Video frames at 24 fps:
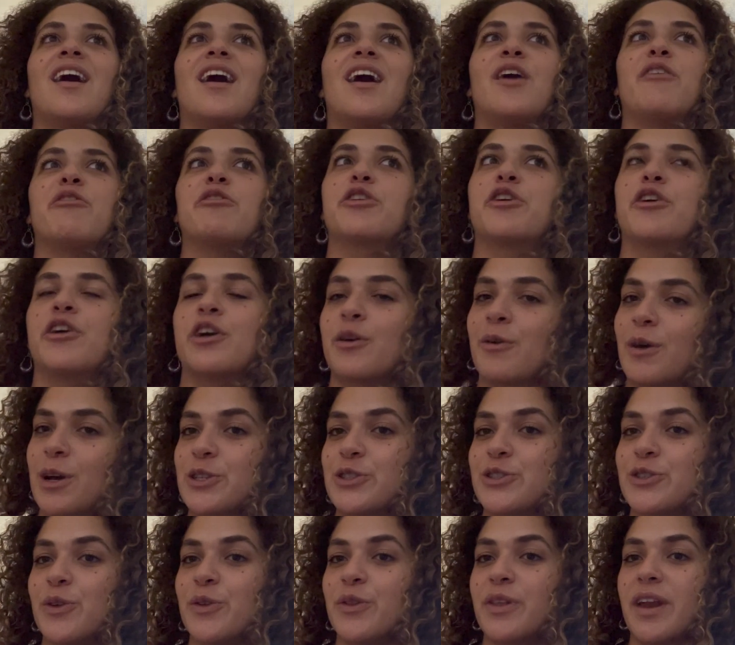A recurring
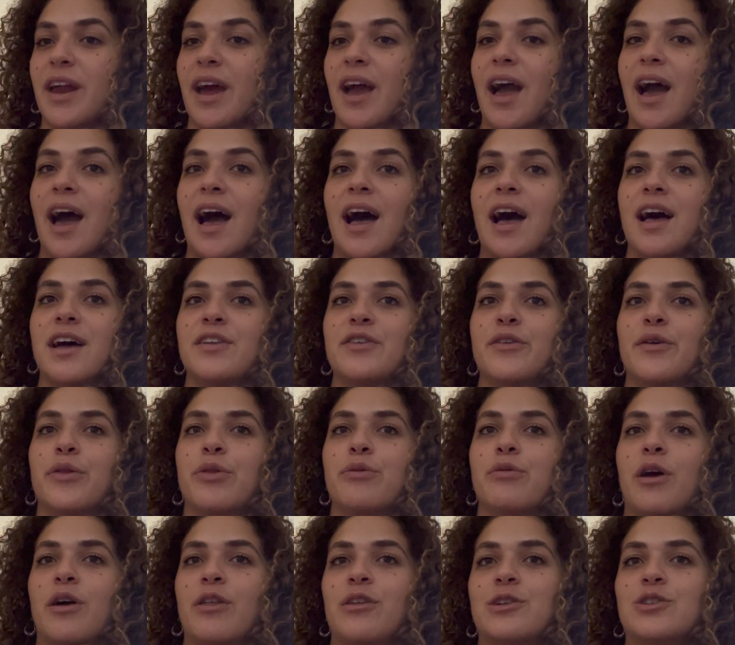question though that I had
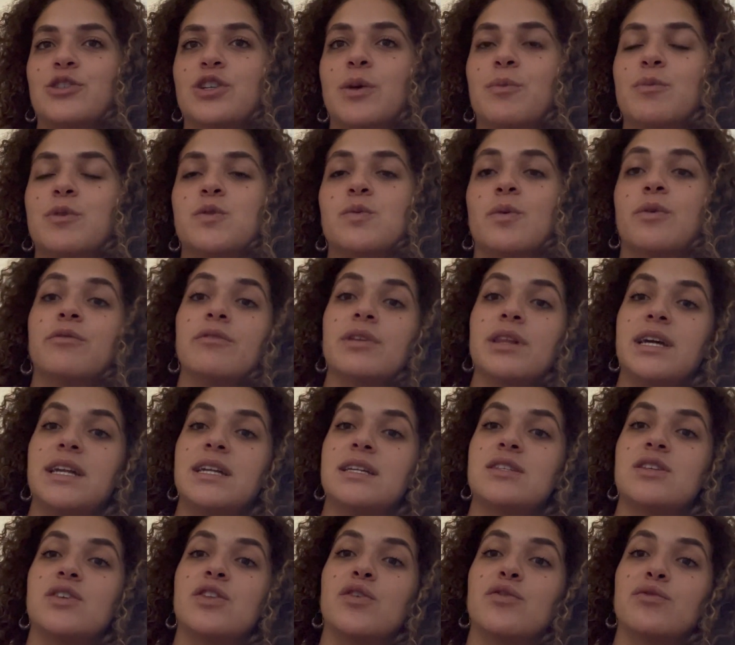throughout the trip was one
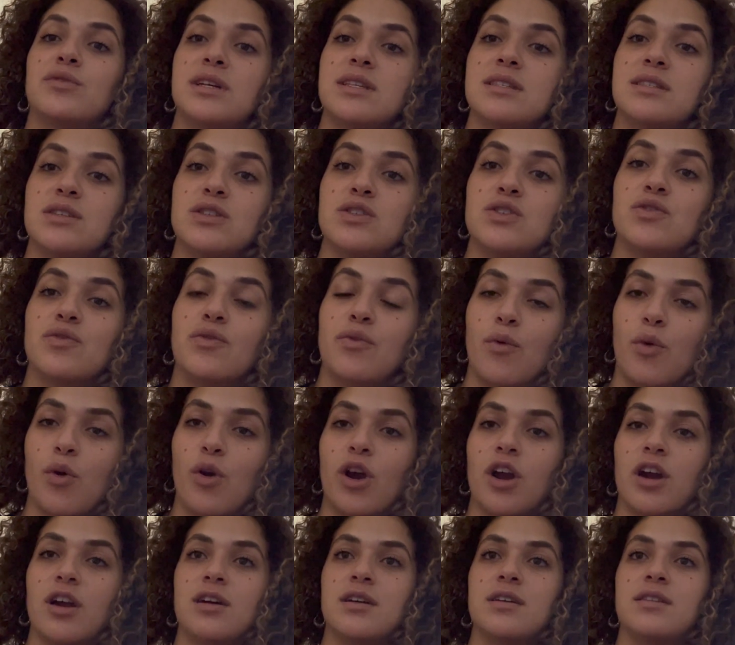related to the reasons
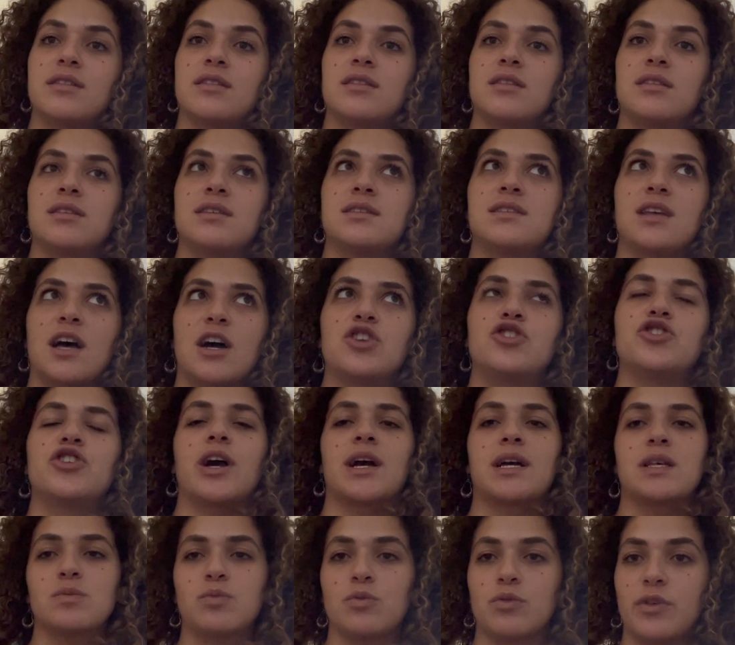for such
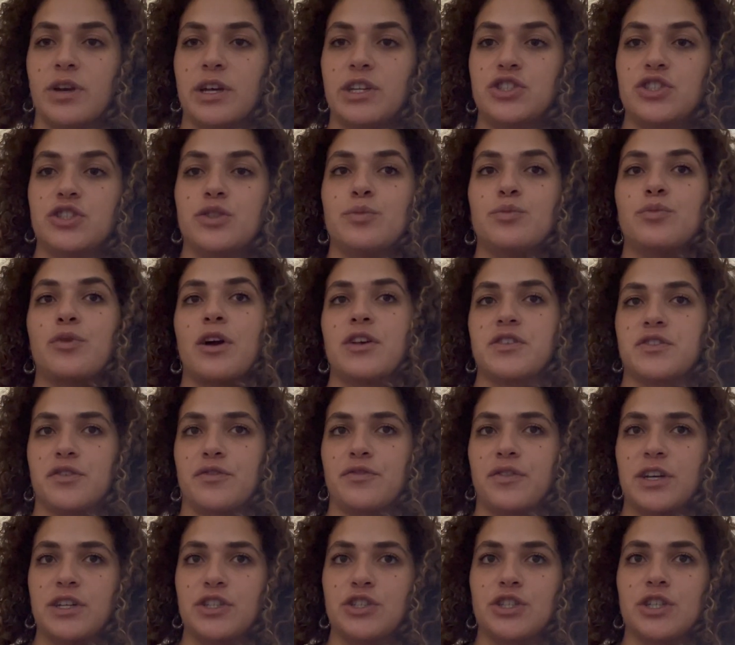exploration,
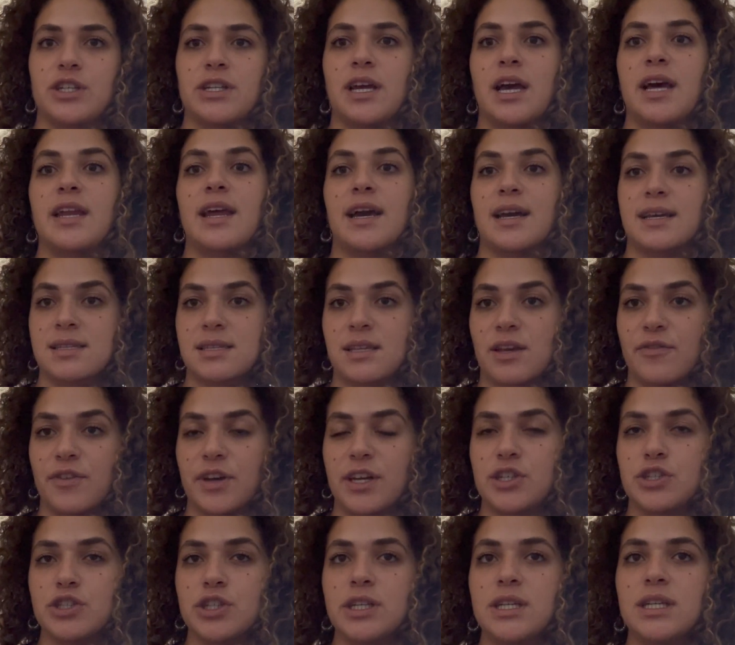preservation, and
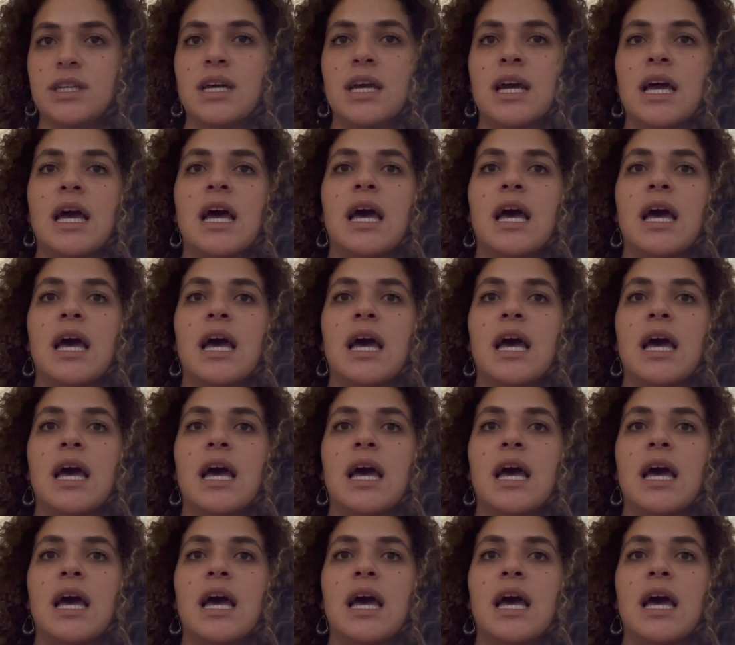excavation.